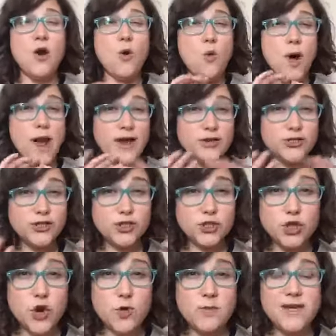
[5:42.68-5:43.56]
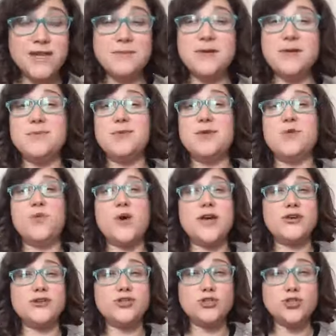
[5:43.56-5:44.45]
why are so many people and why
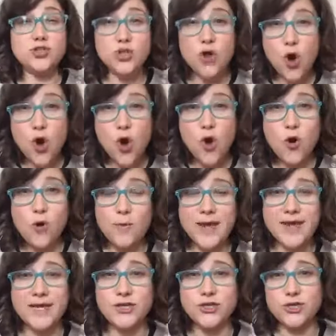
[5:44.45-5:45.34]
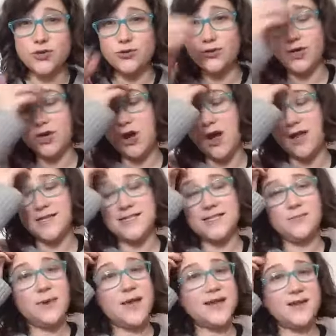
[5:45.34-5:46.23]
are so many children
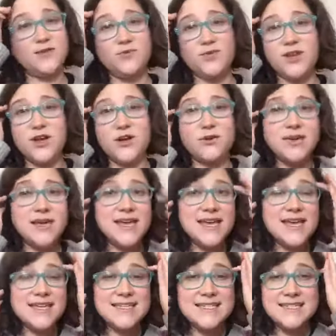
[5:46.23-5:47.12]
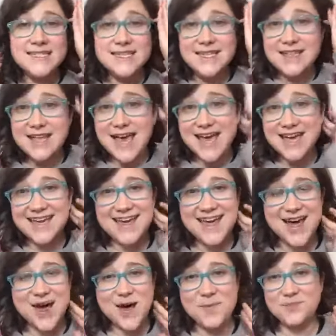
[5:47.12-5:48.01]
constipated. We don't see that
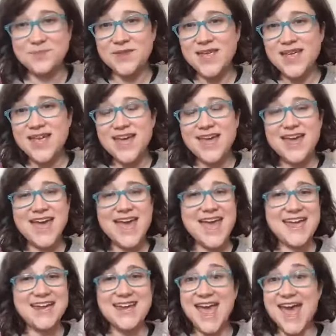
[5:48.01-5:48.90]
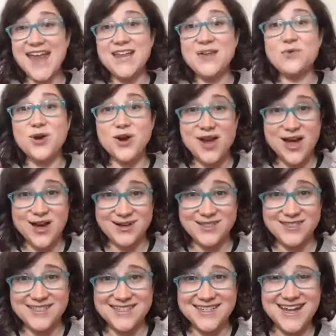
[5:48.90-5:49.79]
anywhere
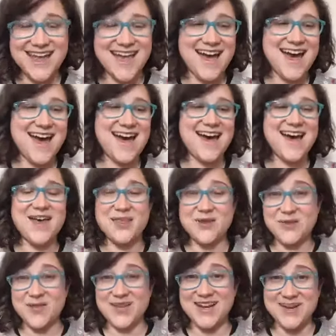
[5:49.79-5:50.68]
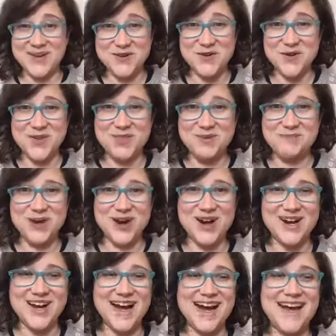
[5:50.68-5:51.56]
else other than in North
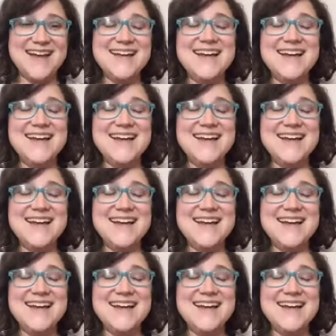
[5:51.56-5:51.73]
America.